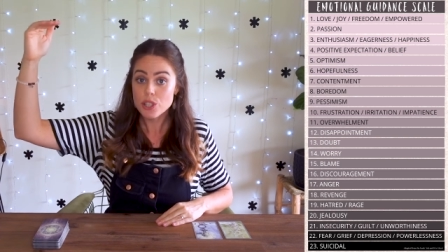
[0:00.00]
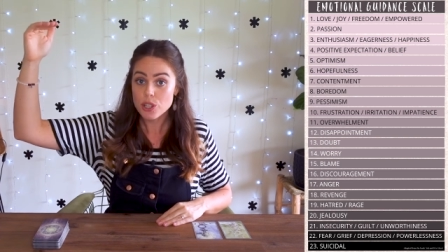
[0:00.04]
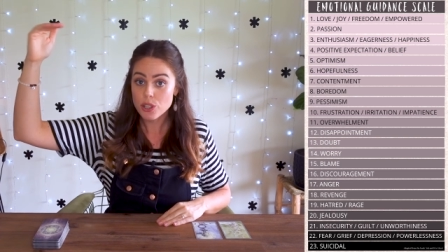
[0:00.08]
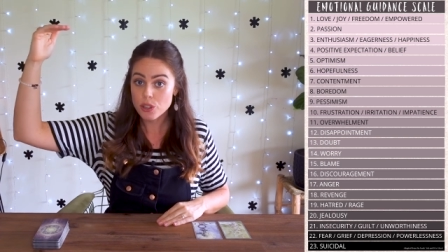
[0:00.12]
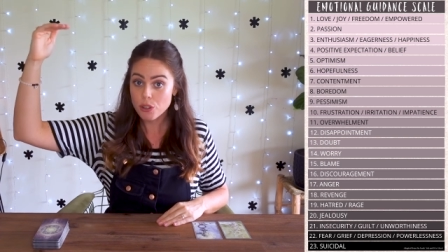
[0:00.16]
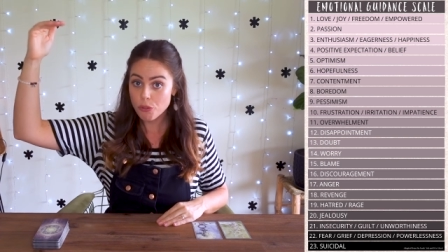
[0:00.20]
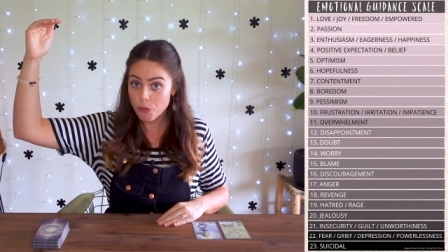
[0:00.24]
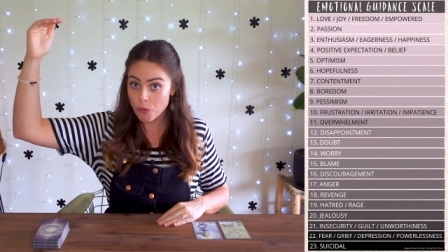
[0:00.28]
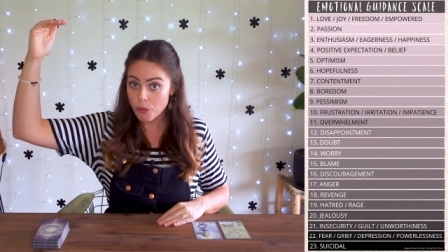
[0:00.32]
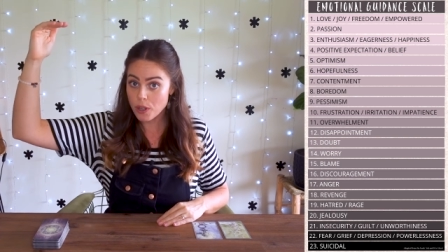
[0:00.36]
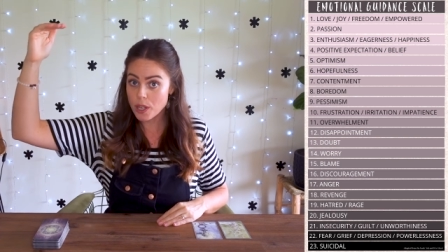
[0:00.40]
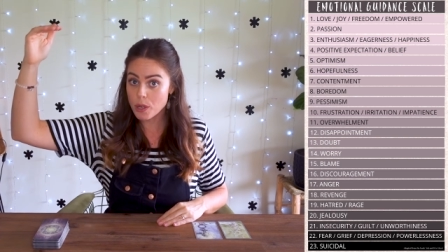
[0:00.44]
to
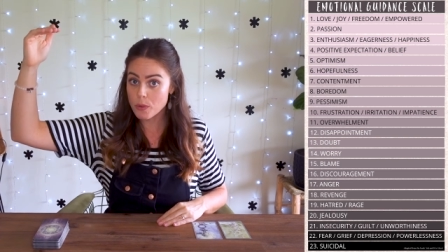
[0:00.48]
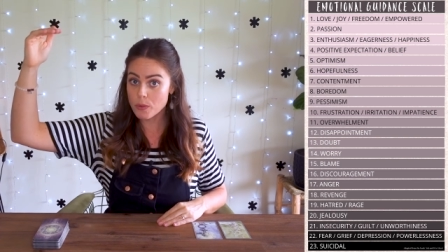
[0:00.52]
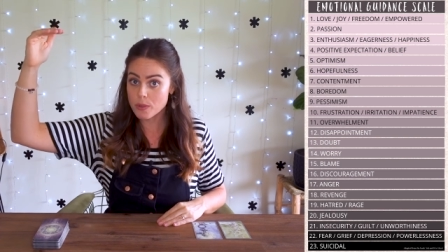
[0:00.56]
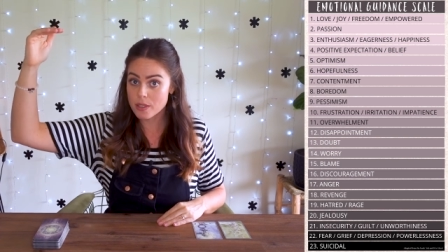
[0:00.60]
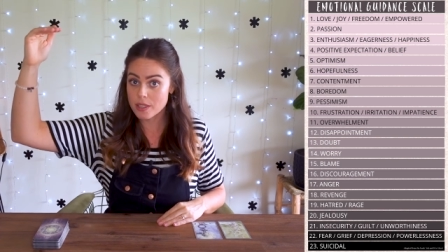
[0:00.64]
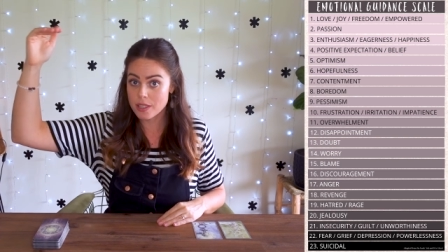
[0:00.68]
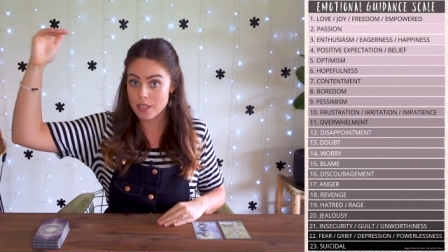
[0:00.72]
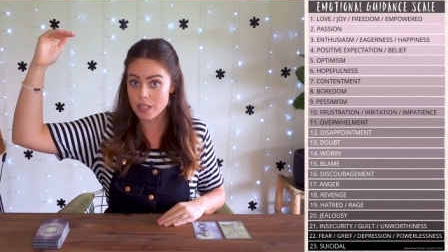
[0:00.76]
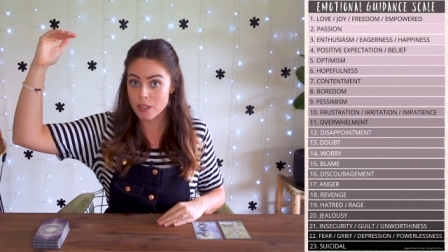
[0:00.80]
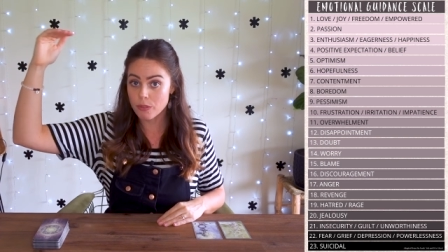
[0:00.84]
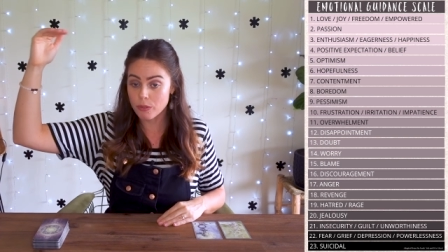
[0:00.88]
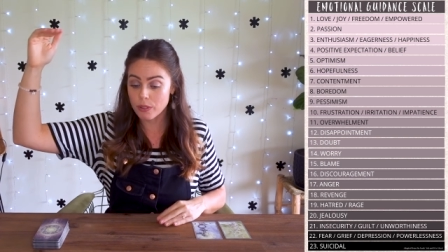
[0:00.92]
the
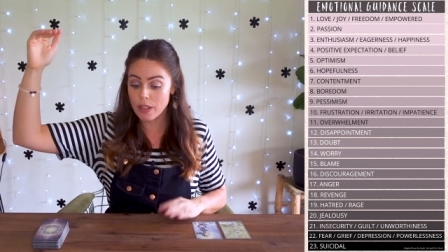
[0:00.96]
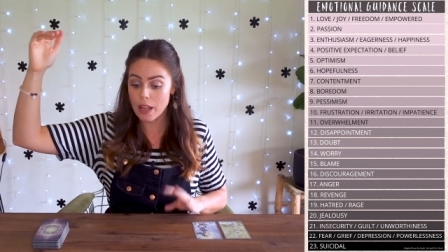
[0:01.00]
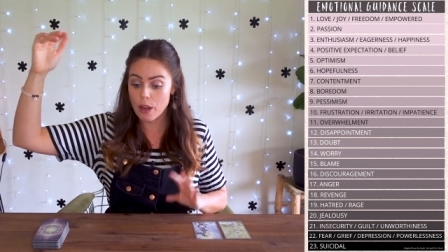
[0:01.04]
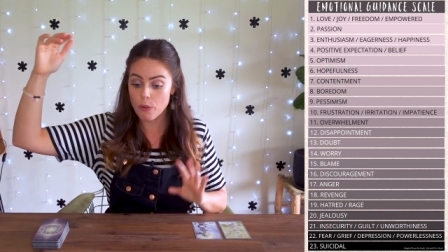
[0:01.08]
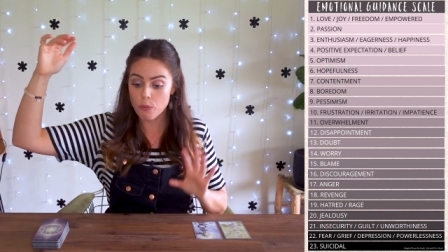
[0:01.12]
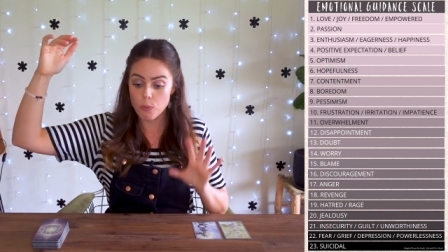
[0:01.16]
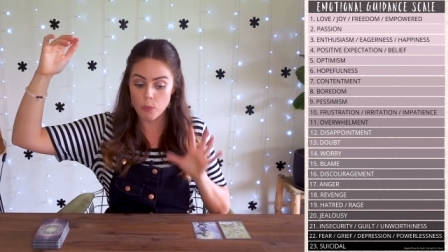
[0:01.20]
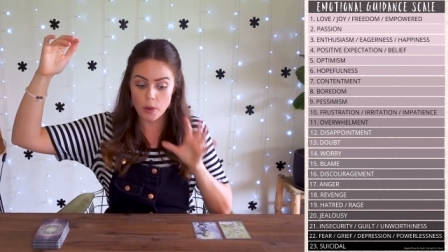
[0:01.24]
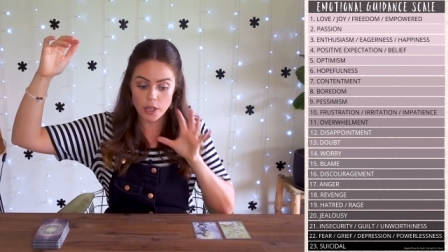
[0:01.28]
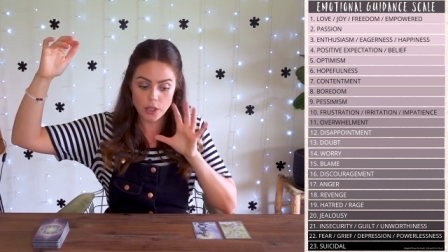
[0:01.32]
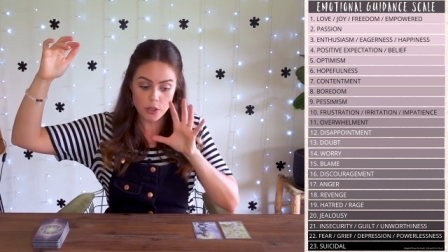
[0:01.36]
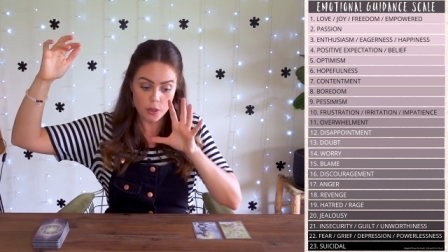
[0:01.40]
frequency of
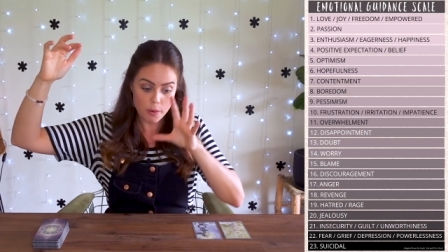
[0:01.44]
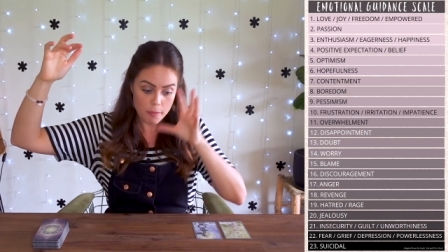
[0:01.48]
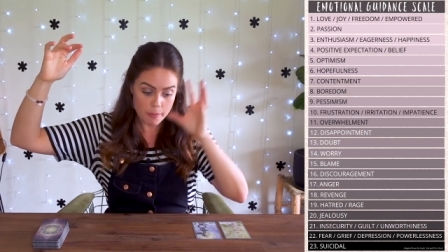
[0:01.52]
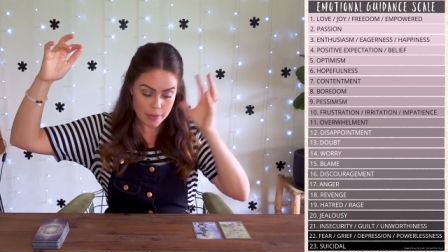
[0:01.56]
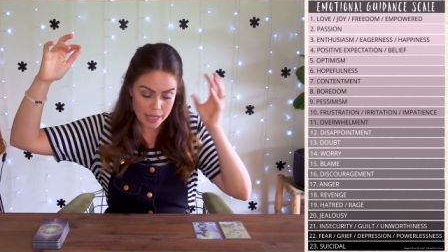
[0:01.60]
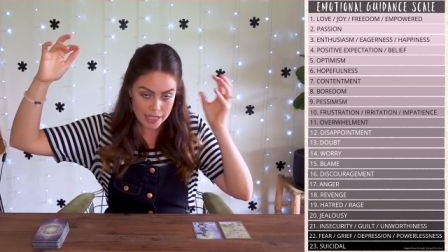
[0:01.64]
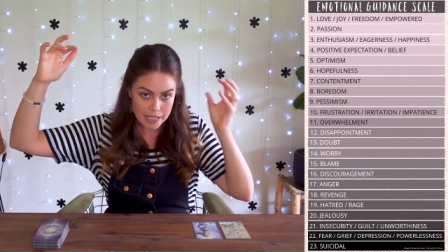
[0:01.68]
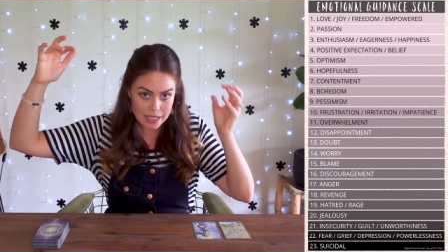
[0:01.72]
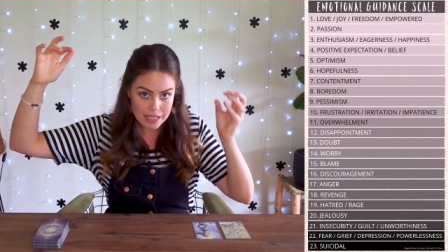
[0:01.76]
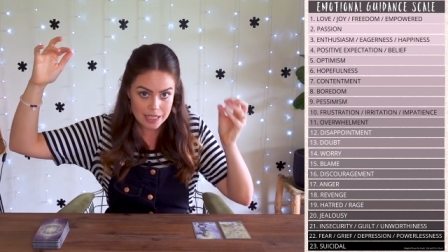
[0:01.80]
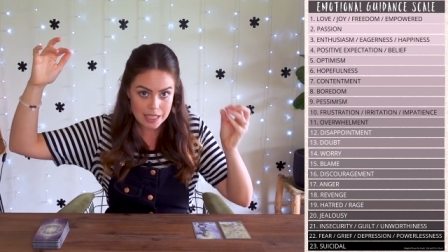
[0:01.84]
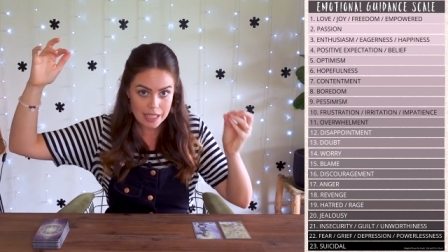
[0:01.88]
love when you're
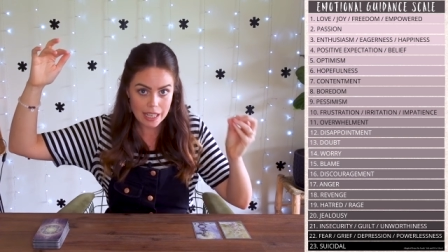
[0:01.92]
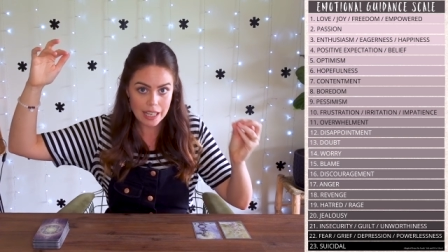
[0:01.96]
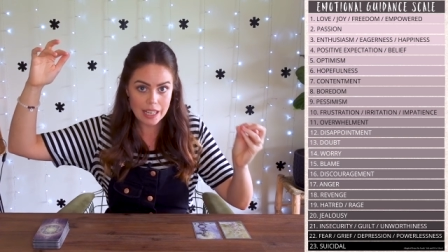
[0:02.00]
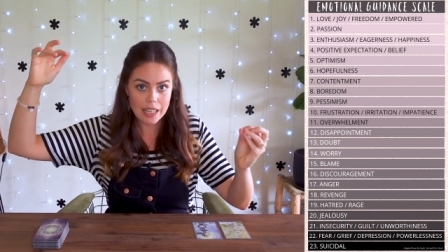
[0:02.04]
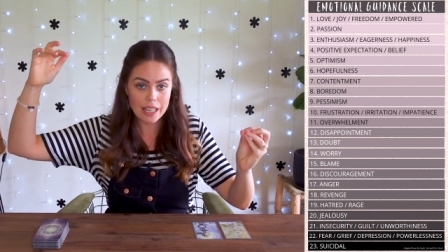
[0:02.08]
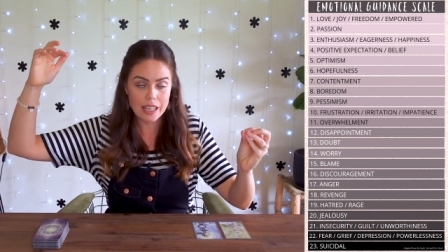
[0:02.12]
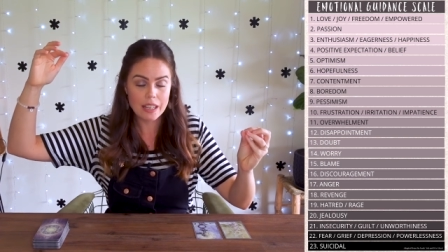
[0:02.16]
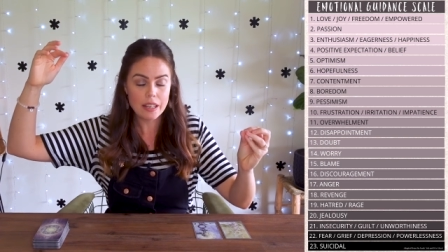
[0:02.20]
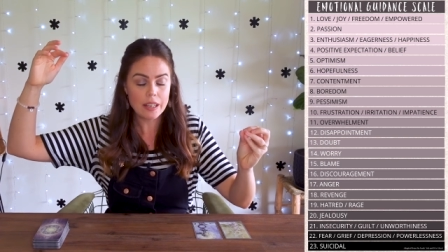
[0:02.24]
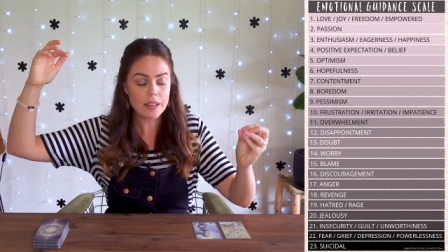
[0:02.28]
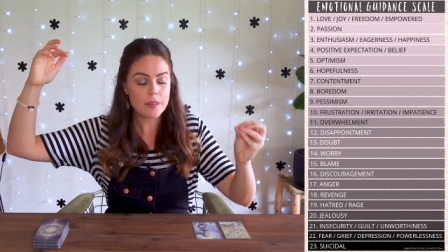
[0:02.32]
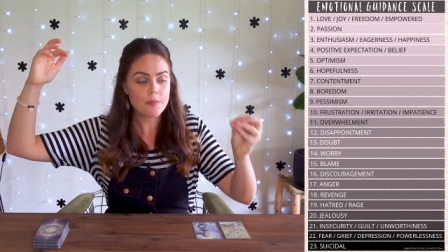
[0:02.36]

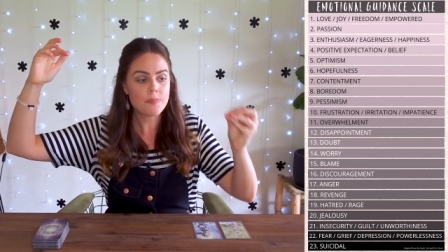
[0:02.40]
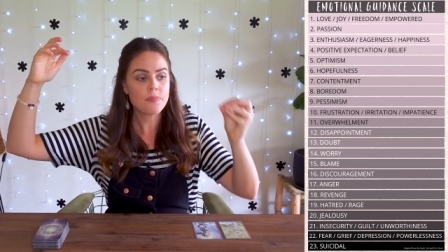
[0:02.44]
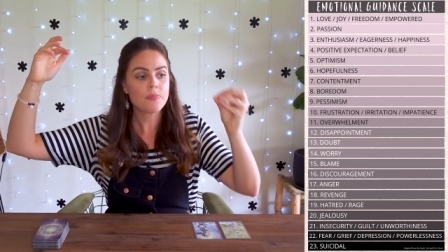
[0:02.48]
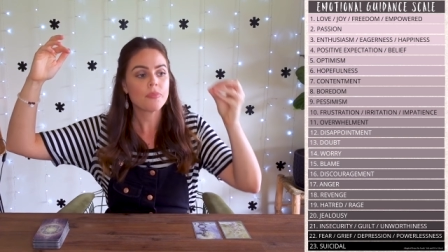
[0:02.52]
meditating,